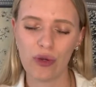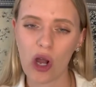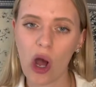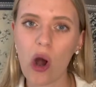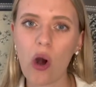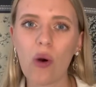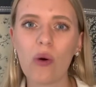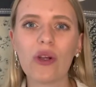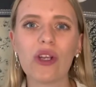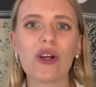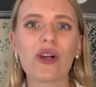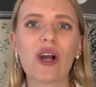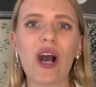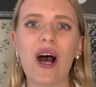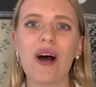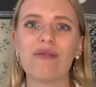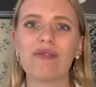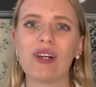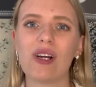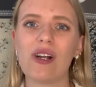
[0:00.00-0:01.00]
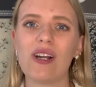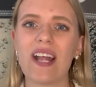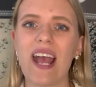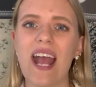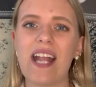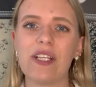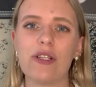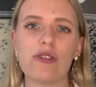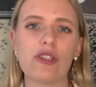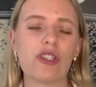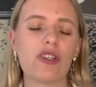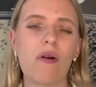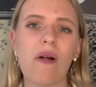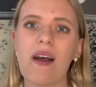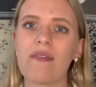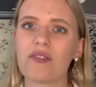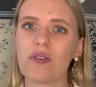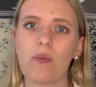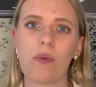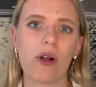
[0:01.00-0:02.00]
know you're covered and you just don't
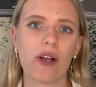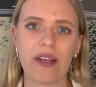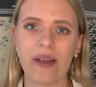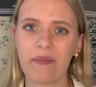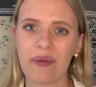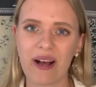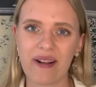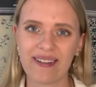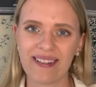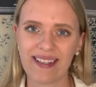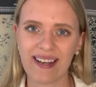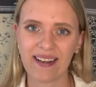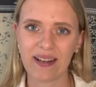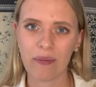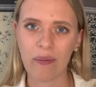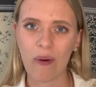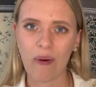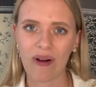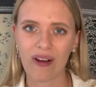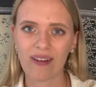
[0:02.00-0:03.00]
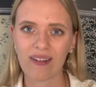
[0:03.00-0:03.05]
have to worry about it anymore.